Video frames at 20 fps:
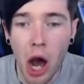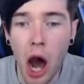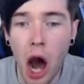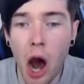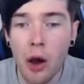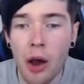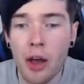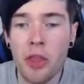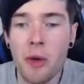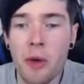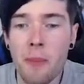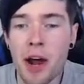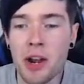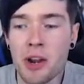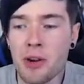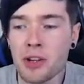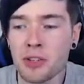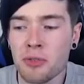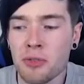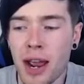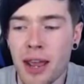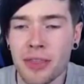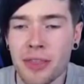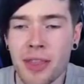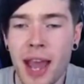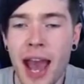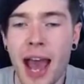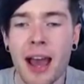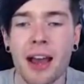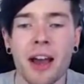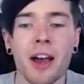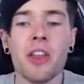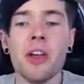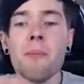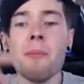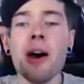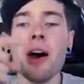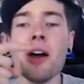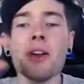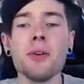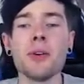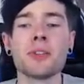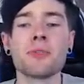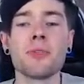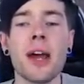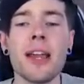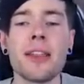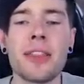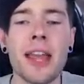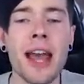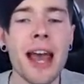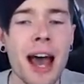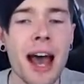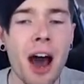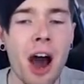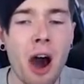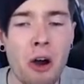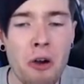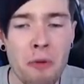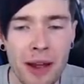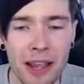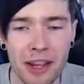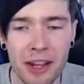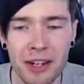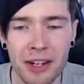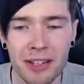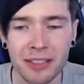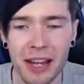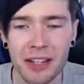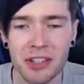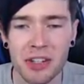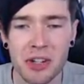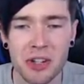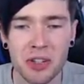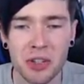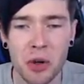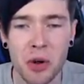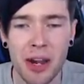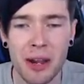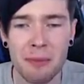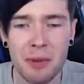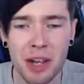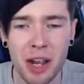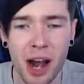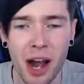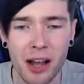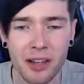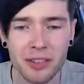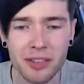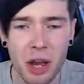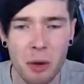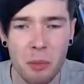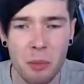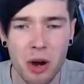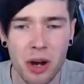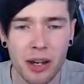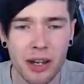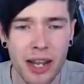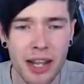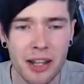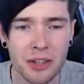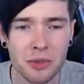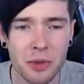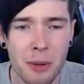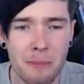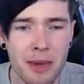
oh, the murderer is right there. The murderer is right there. Oh my goodness. I just saw him cut someone into a